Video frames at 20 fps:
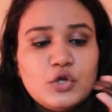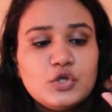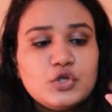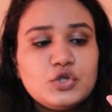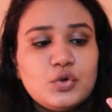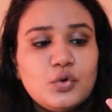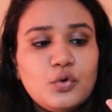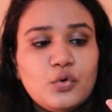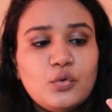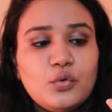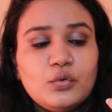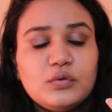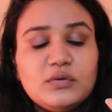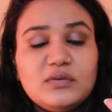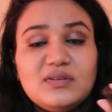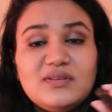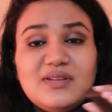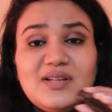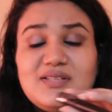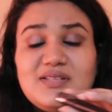
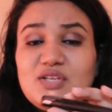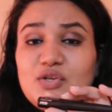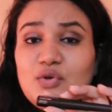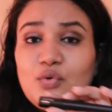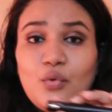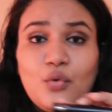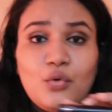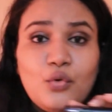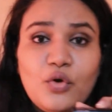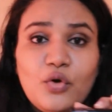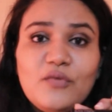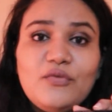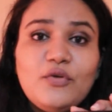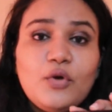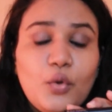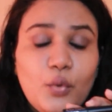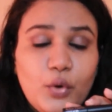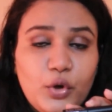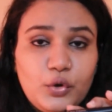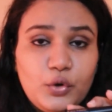So it's a no-no if
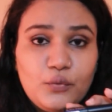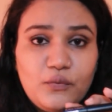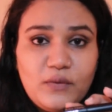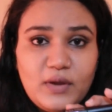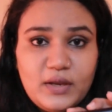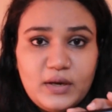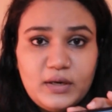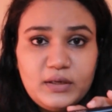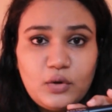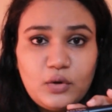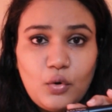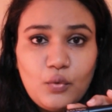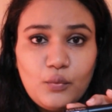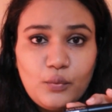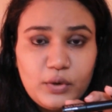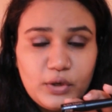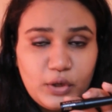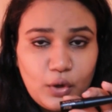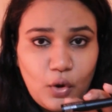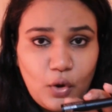you're going to wear it
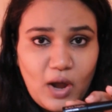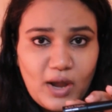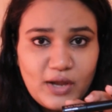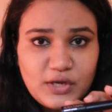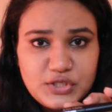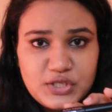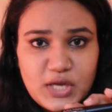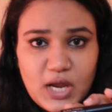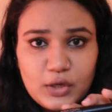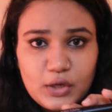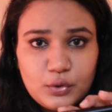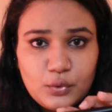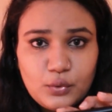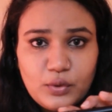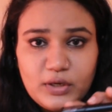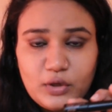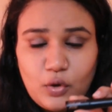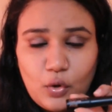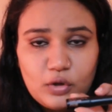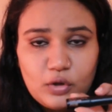over your
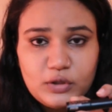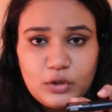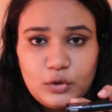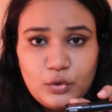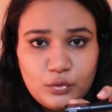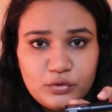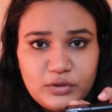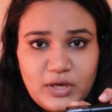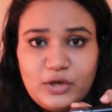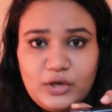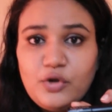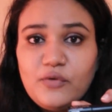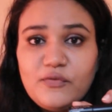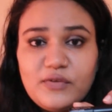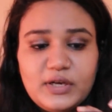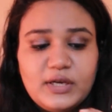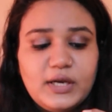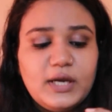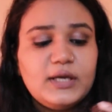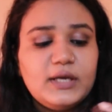eyeshadow and all the look that you
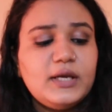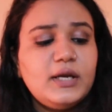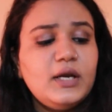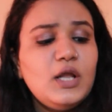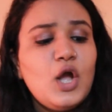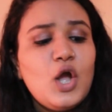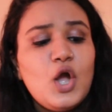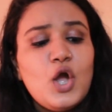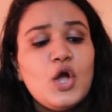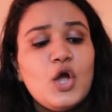created.